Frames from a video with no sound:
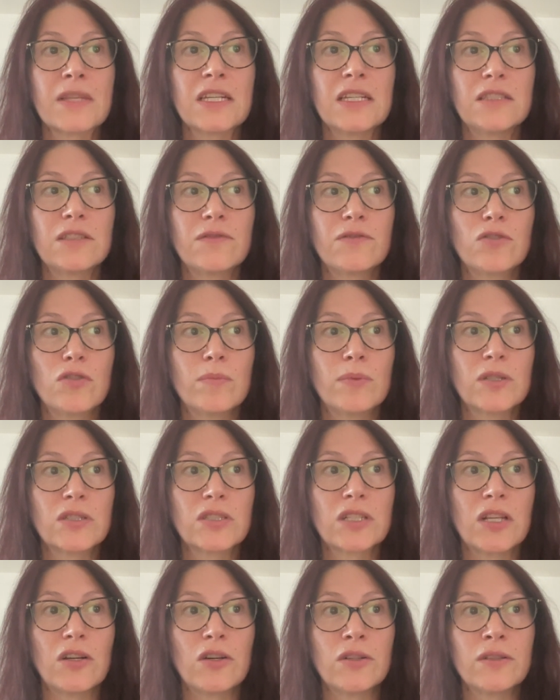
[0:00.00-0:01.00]
It's 4
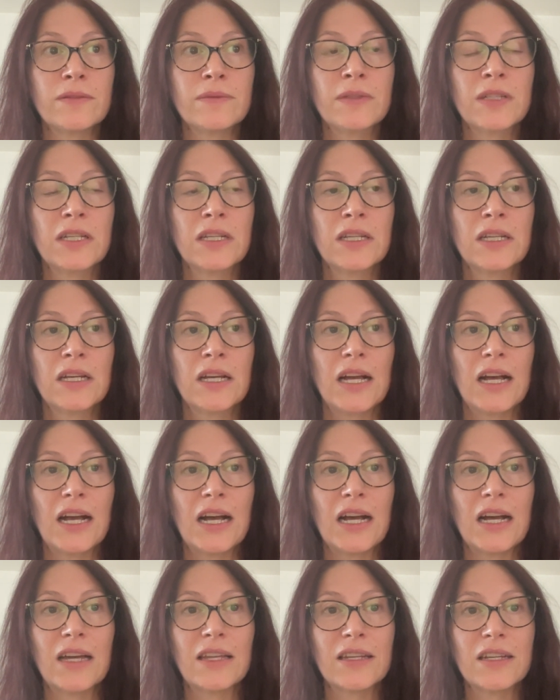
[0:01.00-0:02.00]
books long.
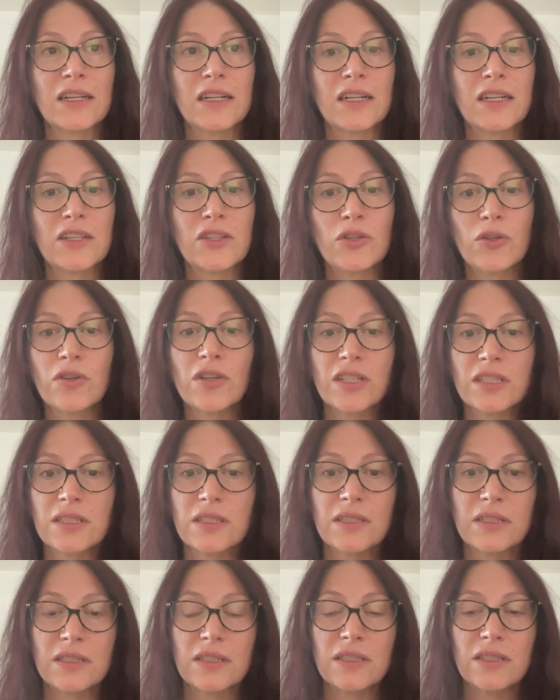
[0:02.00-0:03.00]
And you
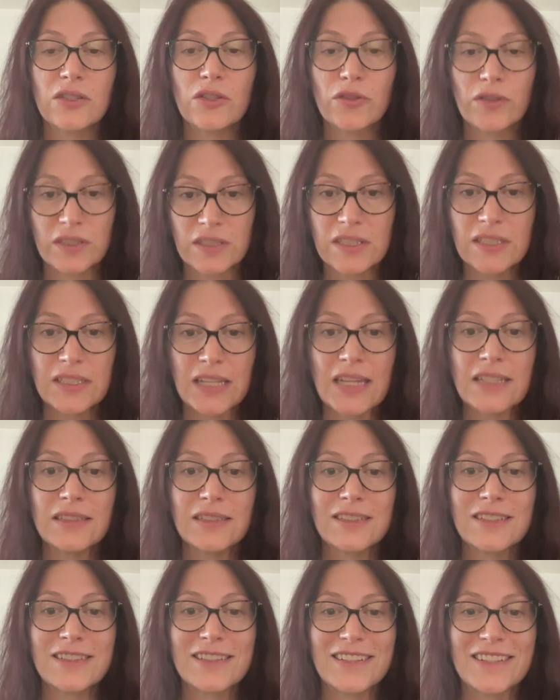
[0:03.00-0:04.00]
can
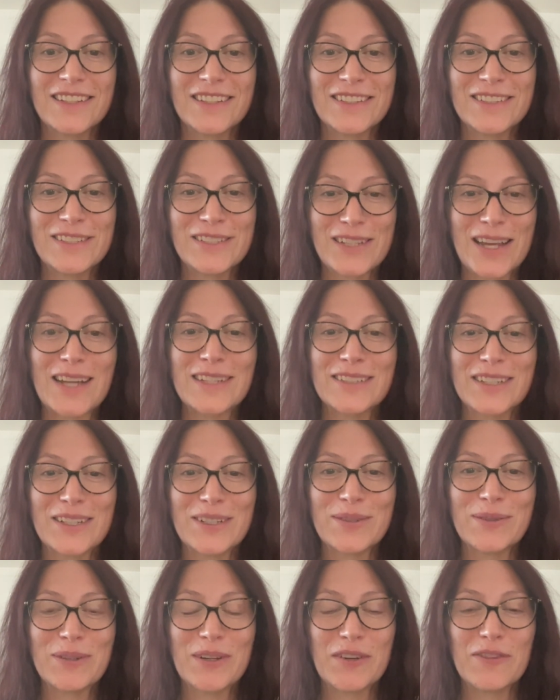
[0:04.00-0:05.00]
sense the
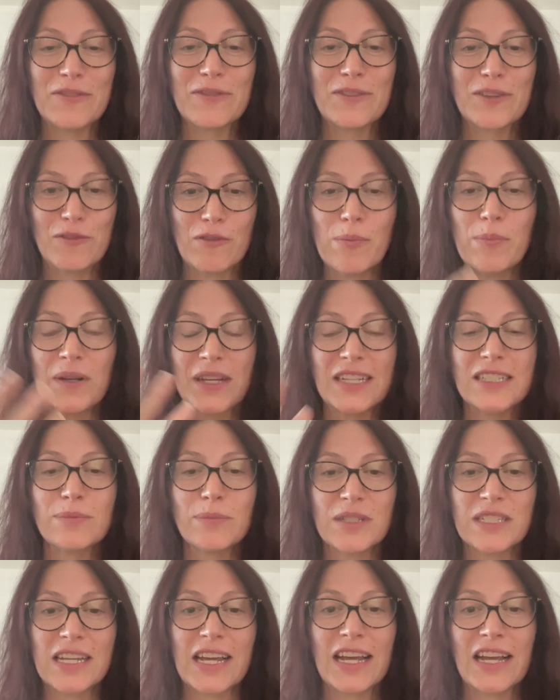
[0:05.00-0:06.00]
shadow of Euripides'
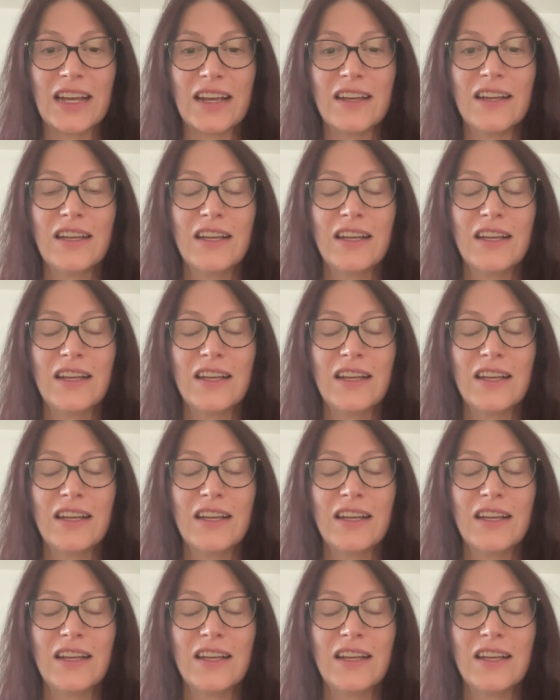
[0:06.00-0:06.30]
Medea,